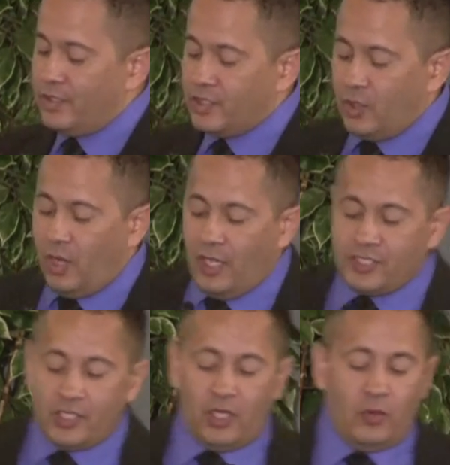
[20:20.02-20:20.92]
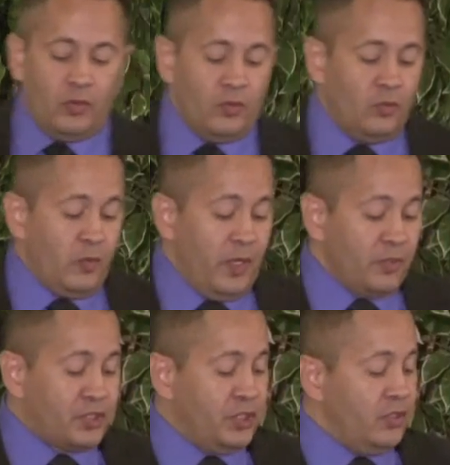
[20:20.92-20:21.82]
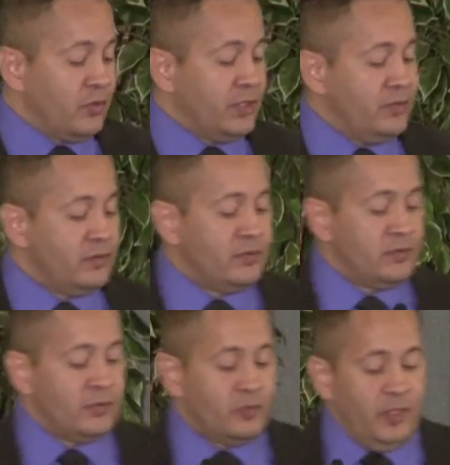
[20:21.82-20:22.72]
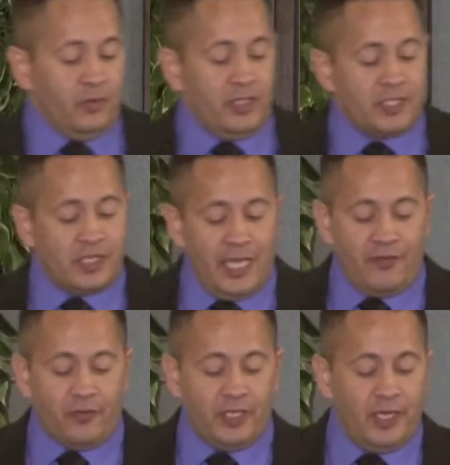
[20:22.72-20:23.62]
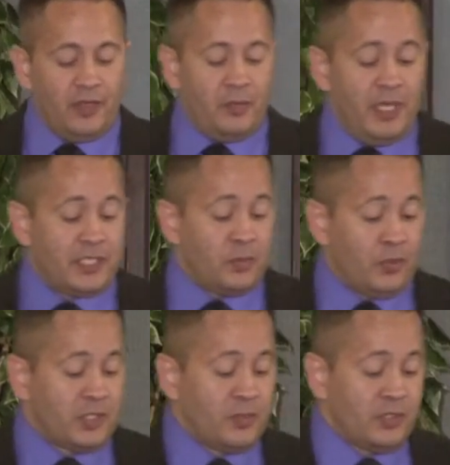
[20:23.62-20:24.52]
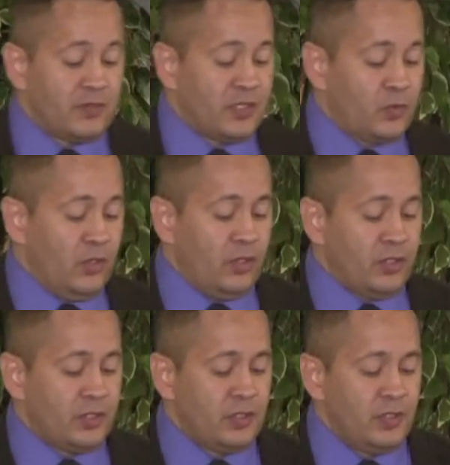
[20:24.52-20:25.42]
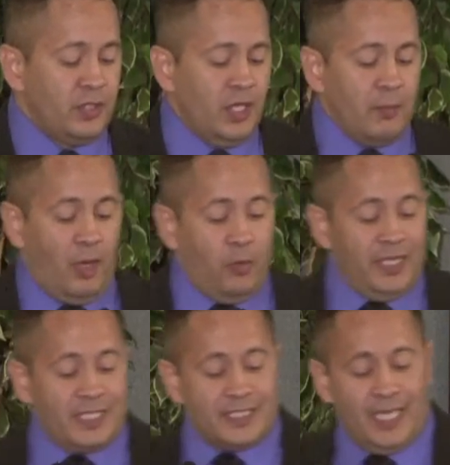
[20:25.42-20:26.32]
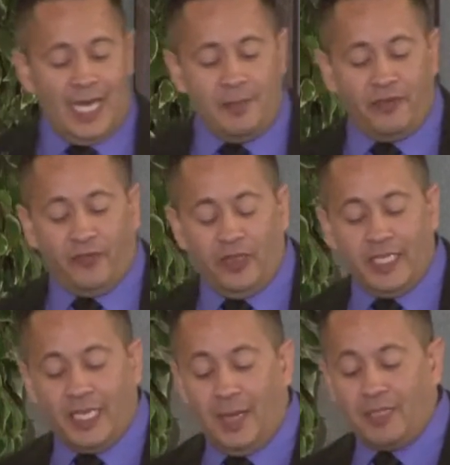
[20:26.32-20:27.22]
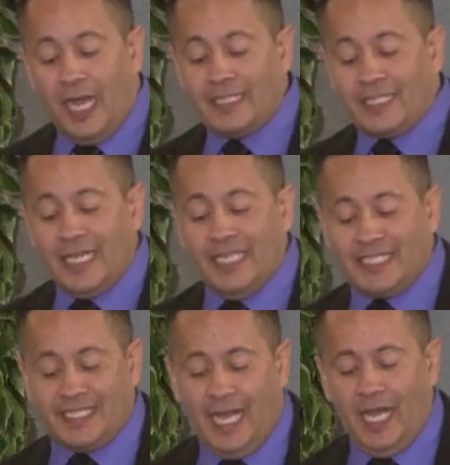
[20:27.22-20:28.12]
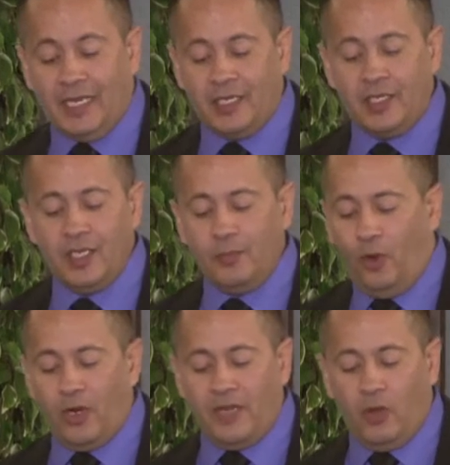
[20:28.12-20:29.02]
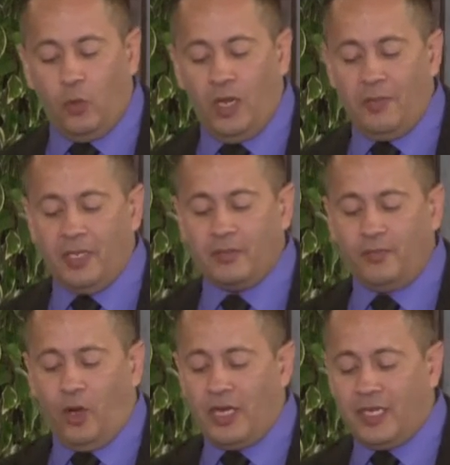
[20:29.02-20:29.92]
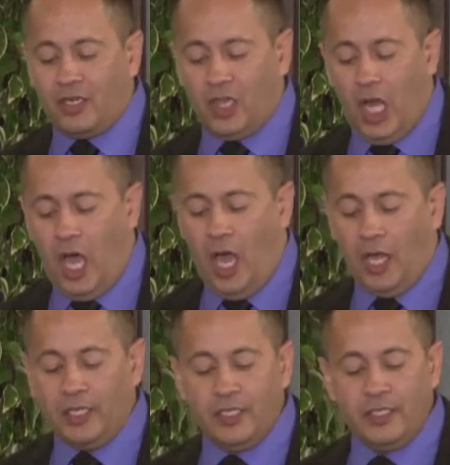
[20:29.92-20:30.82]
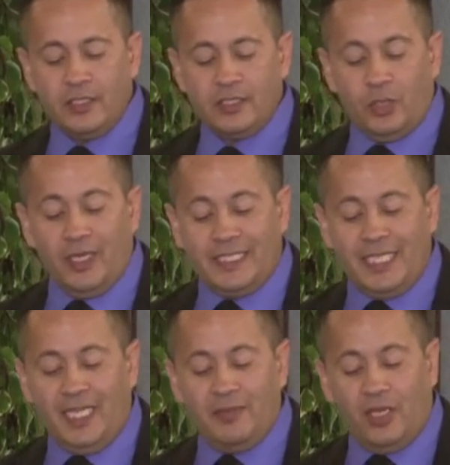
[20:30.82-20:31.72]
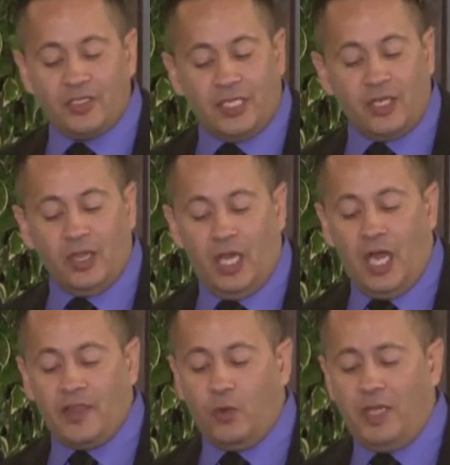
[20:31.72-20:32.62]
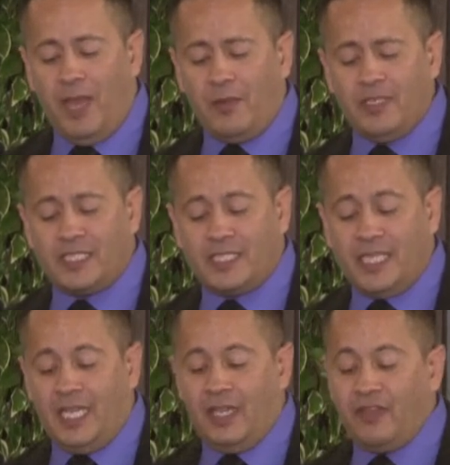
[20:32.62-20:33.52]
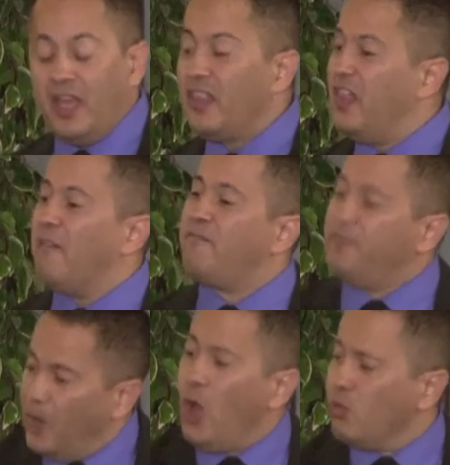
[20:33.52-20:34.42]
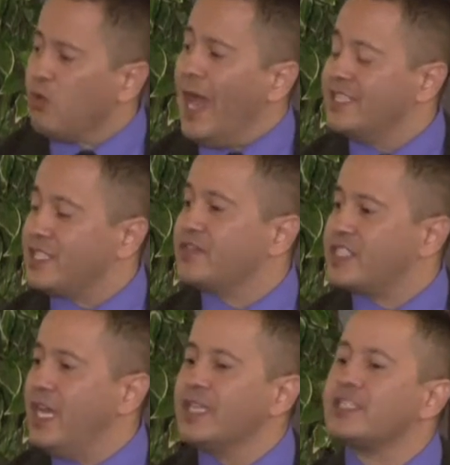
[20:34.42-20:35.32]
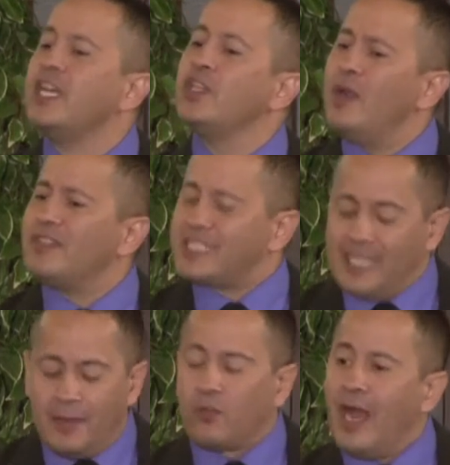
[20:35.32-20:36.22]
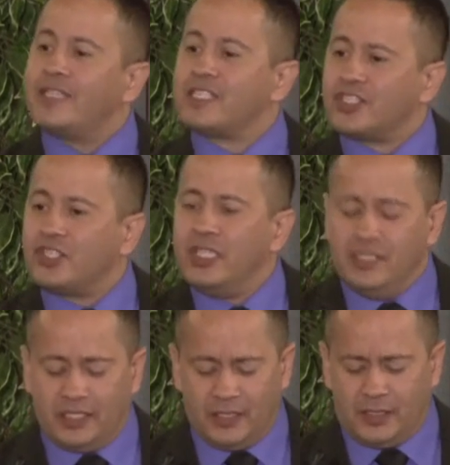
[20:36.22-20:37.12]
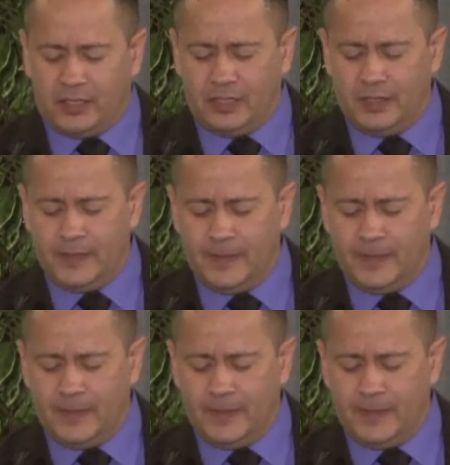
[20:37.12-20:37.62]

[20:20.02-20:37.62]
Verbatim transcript: So also, when we were children, we were in slavery under the basic principles of this world. But when the time had fully come, God sent his son, born of a woman, born under law, to redeem those under law that we might receive the full rights of sons. You have the same rights as Jesus.